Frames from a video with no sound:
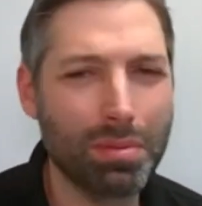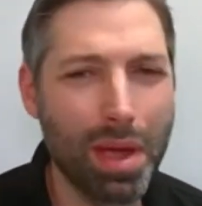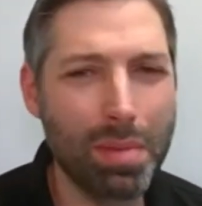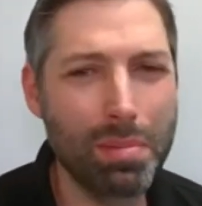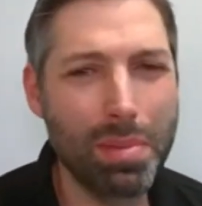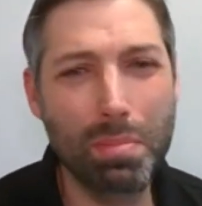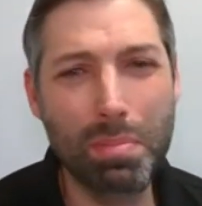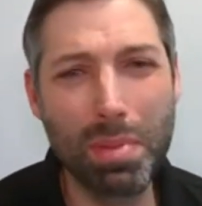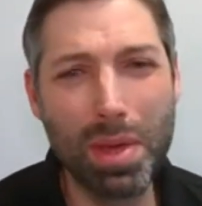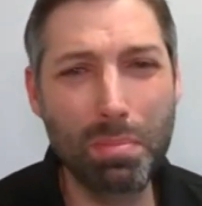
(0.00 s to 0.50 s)
I
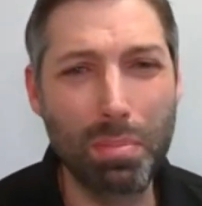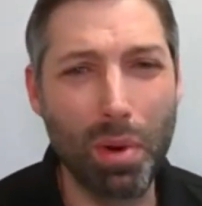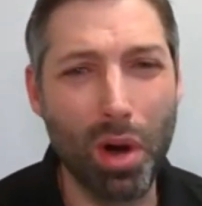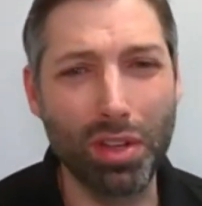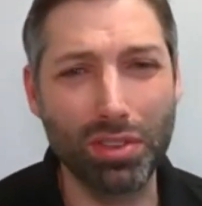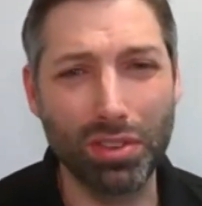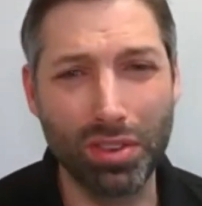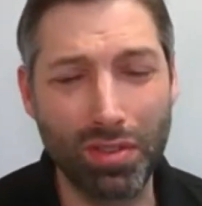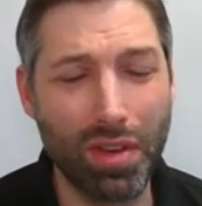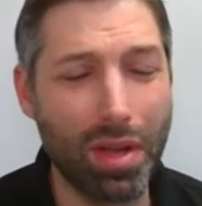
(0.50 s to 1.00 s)
mean, be
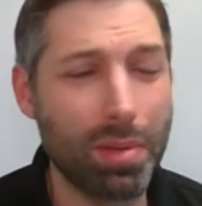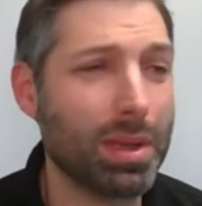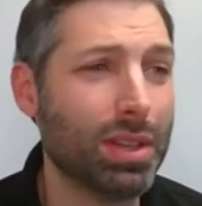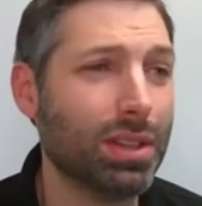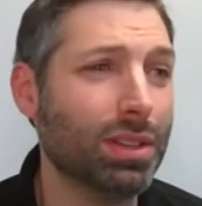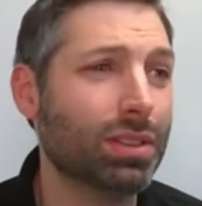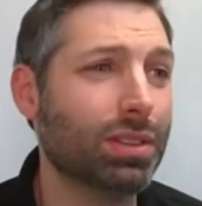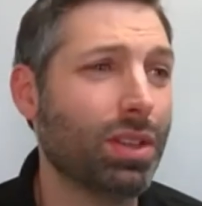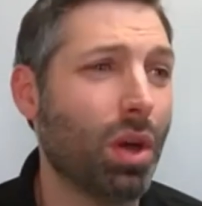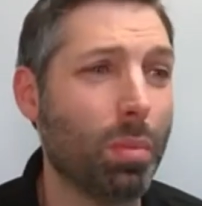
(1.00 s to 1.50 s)
positive. I
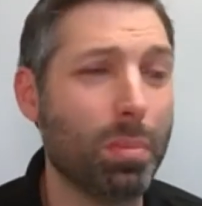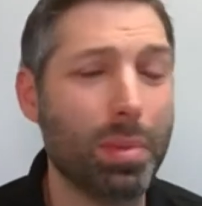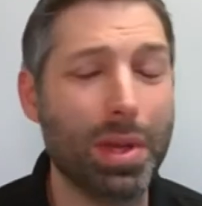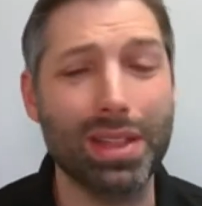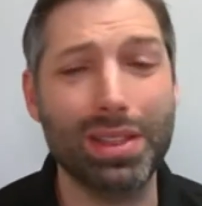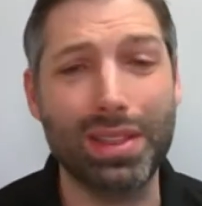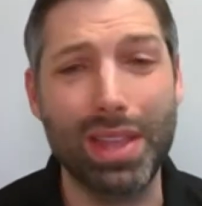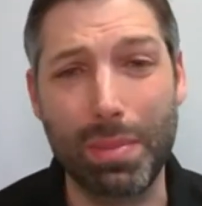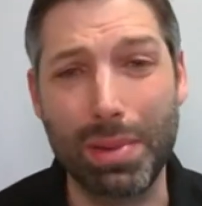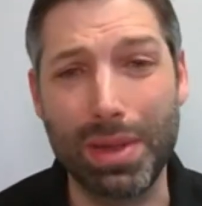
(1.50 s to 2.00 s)
mean, don't be
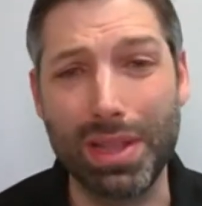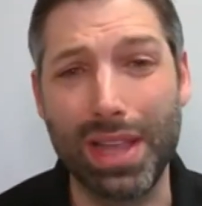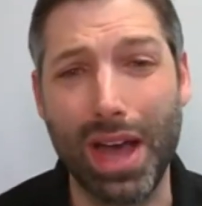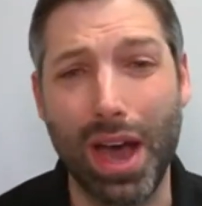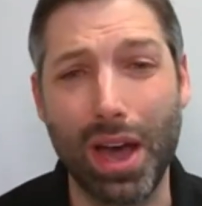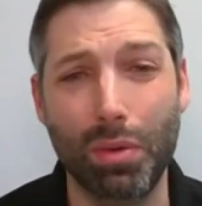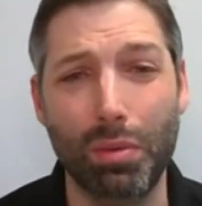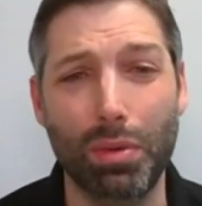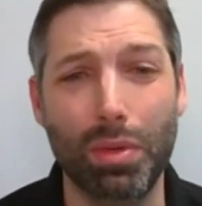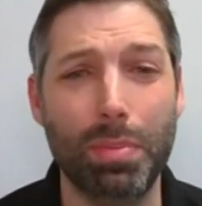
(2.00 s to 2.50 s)
a Debbie
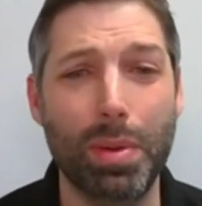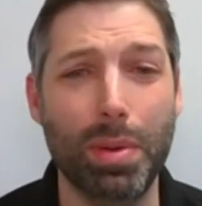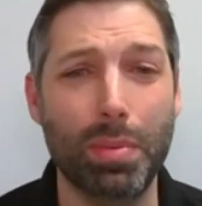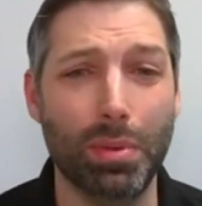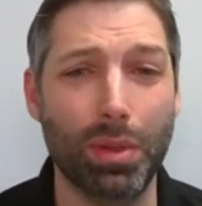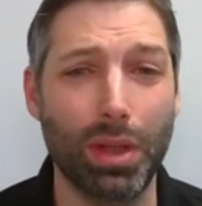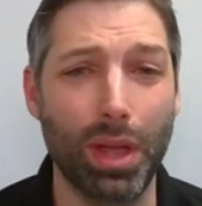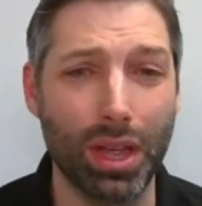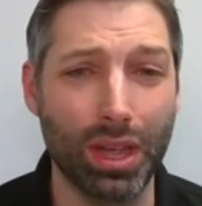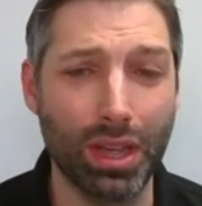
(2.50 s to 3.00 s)
Downer with
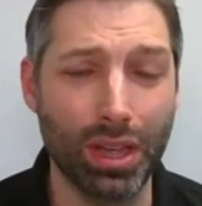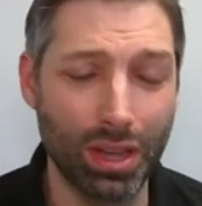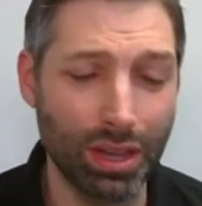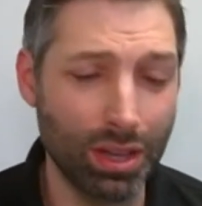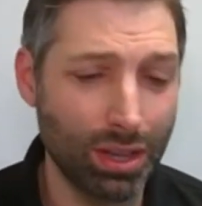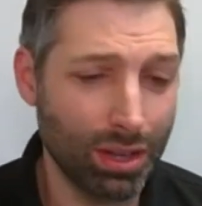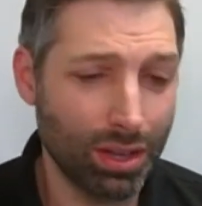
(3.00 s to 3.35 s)
people, like,